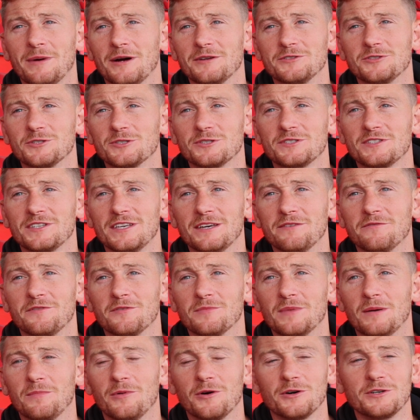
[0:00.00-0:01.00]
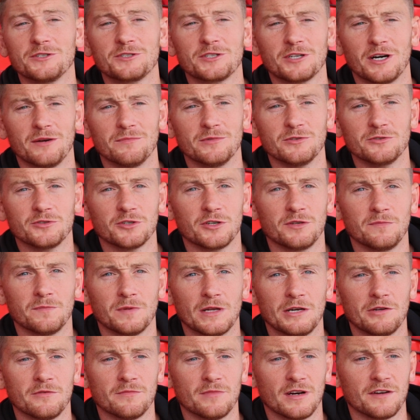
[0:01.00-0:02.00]
I just came from a boys' club, enjoying
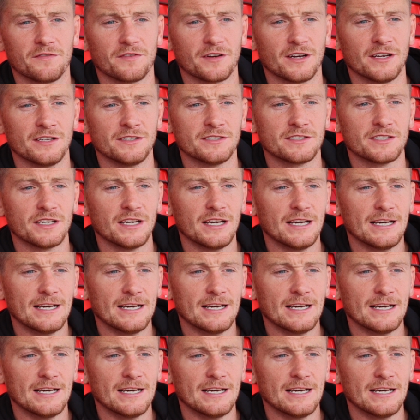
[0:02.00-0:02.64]
playing with my friends.